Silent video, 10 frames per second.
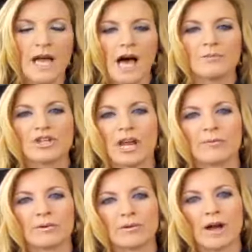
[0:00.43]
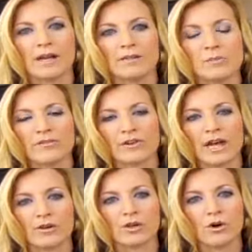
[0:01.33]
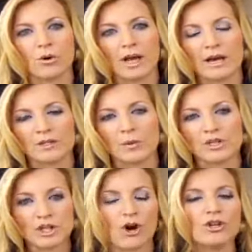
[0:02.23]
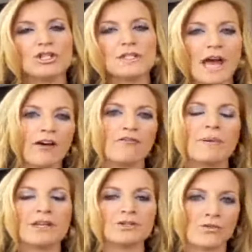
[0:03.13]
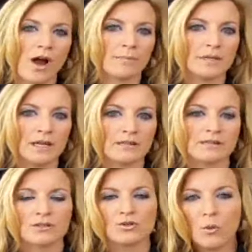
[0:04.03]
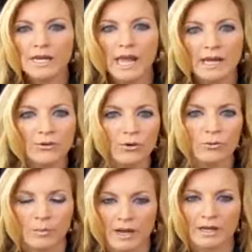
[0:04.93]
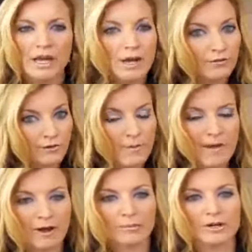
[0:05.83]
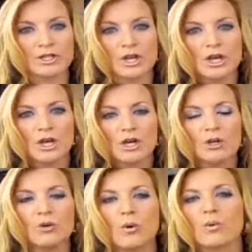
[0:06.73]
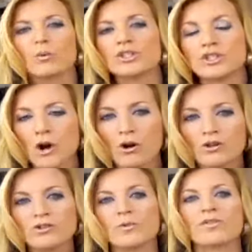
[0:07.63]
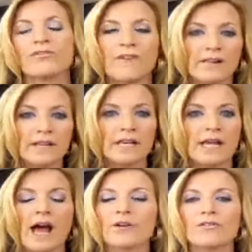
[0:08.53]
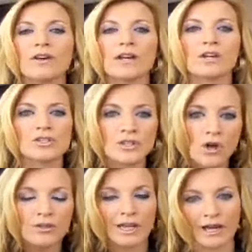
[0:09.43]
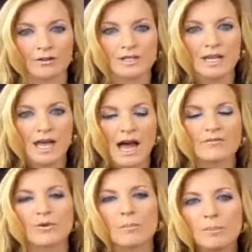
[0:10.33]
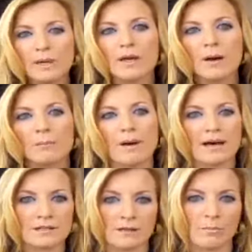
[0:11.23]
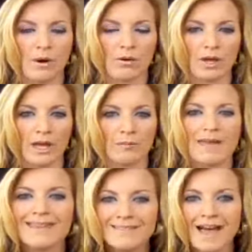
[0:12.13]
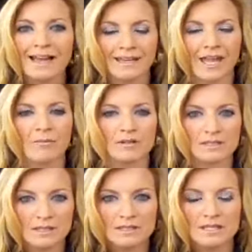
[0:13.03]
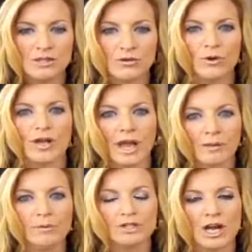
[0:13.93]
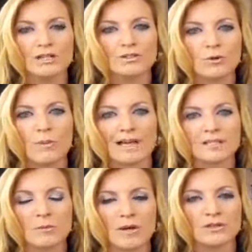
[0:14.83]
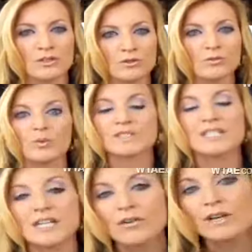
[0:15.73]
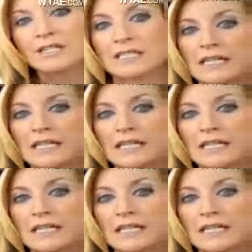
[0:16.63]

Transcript: I'm Shannon Perrine in the Beaver County Courthouse, where charges have been dropped against a 28-year-old man from Ambridge who was charged with felony aggravated assault counts after a pickup basketball game. In that game, a 16 year old Ambridge High School basketball student was seriously